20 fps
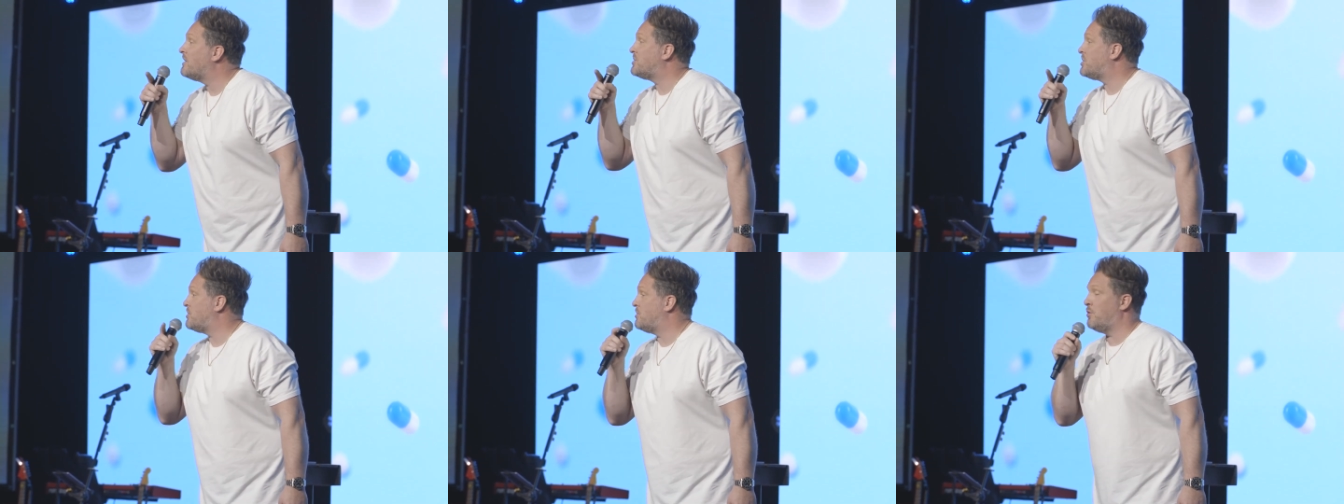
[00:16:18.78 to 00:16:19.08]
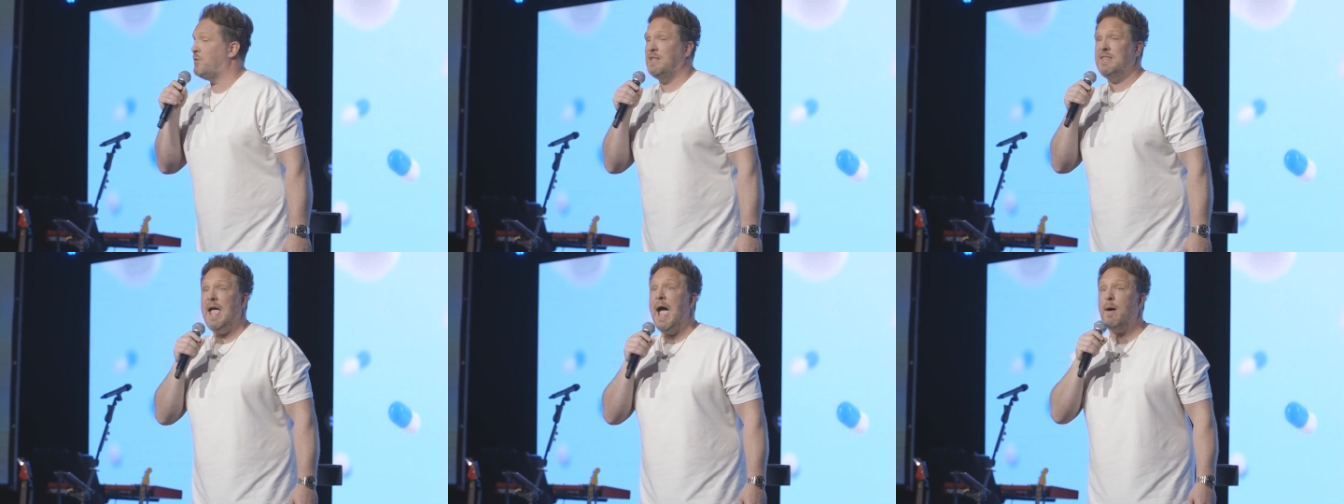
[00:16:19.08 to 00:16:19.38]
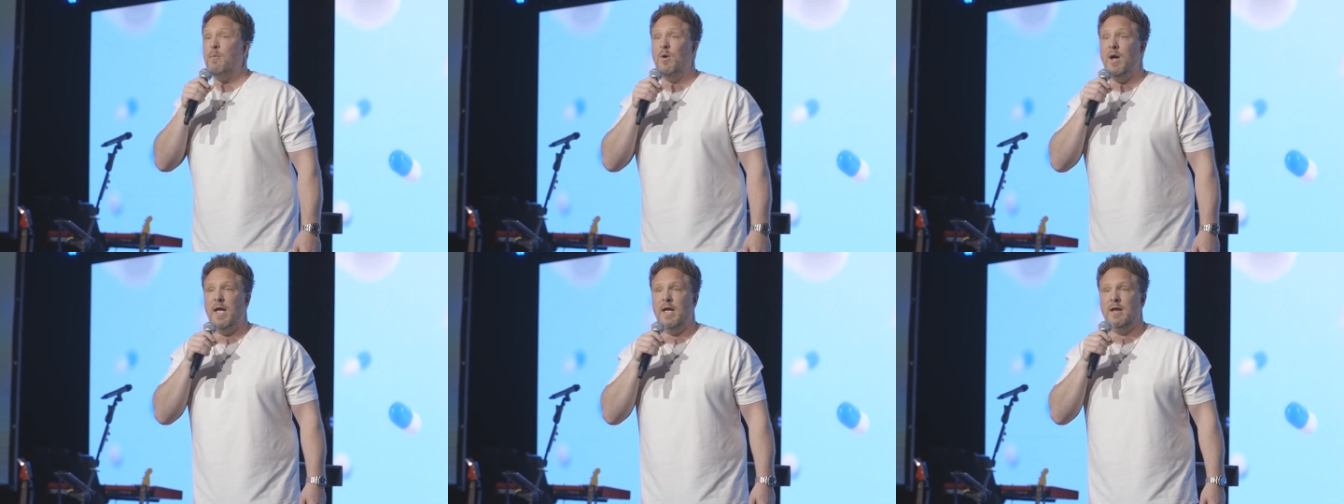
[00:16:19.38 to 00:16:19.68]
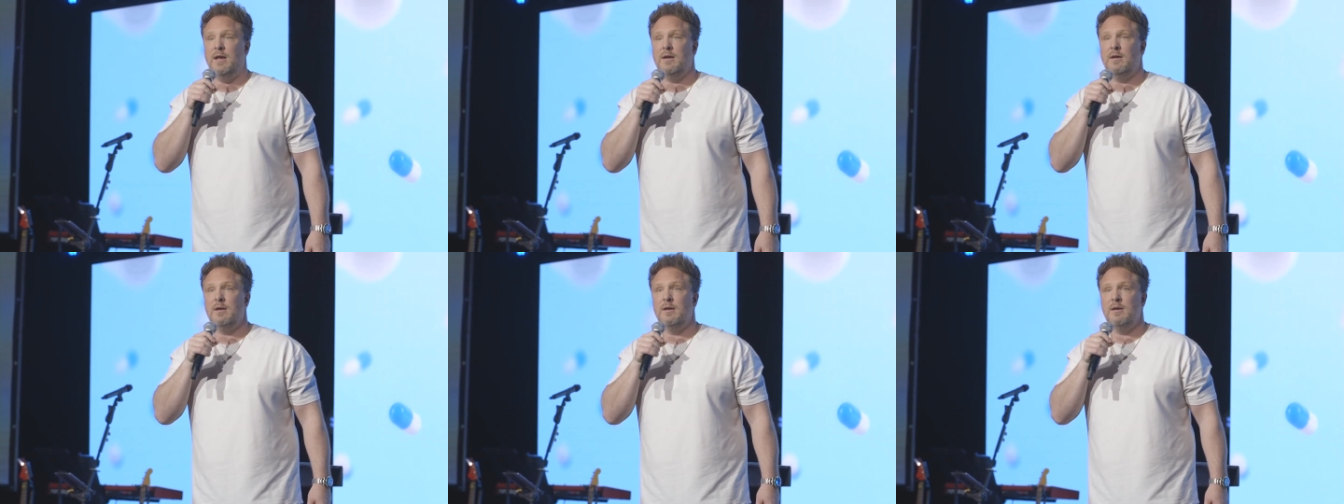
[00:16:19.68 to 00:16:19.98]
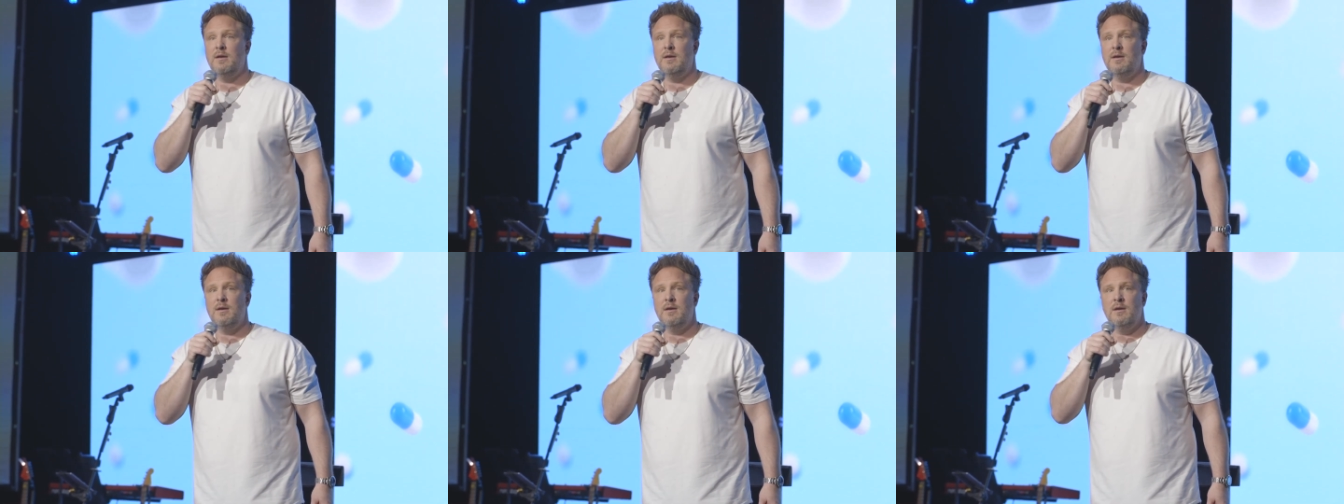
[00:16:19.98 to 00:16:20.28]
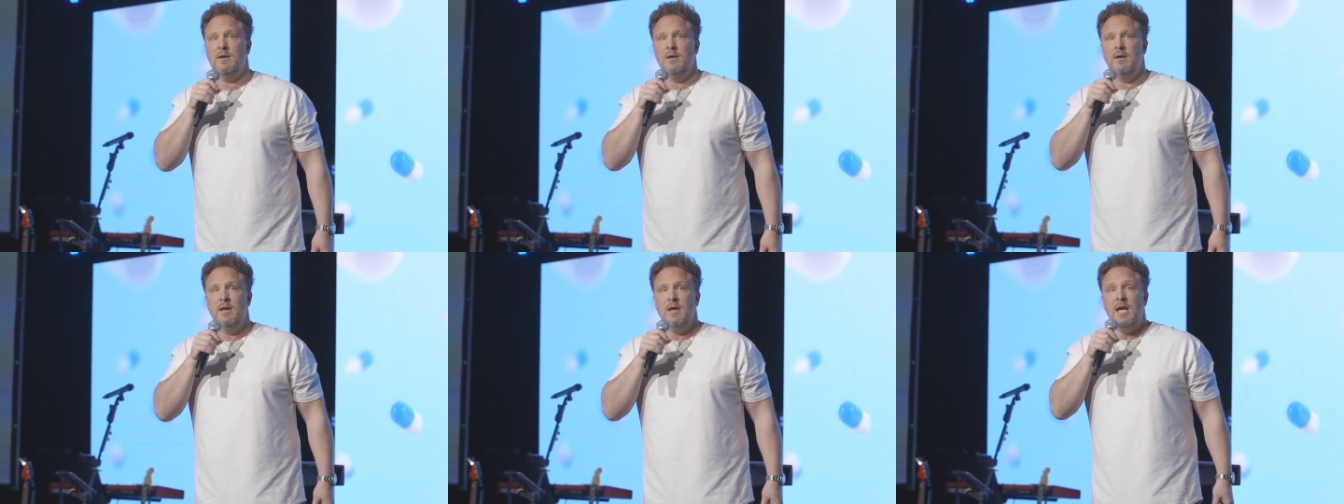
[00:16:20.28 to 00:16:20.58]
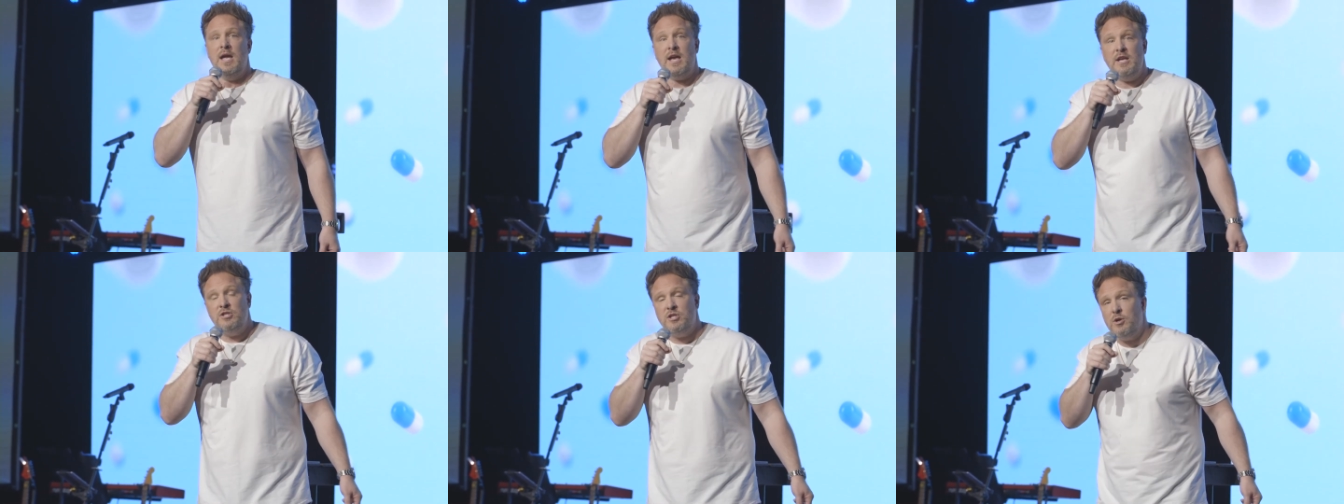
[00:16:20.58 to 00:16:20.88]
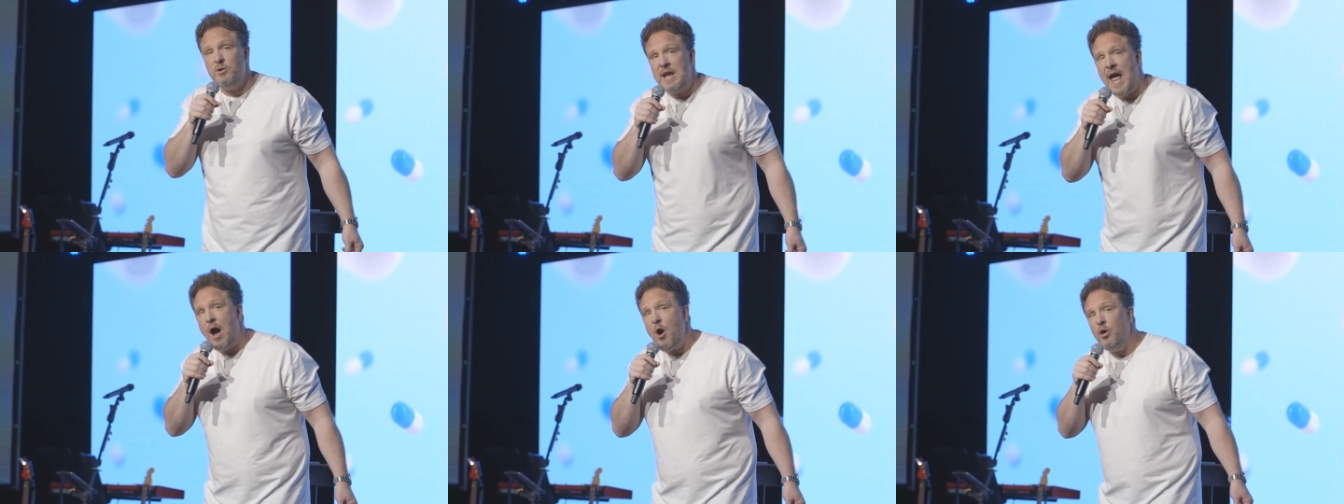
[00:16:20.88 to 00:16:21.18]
do it that way. And so now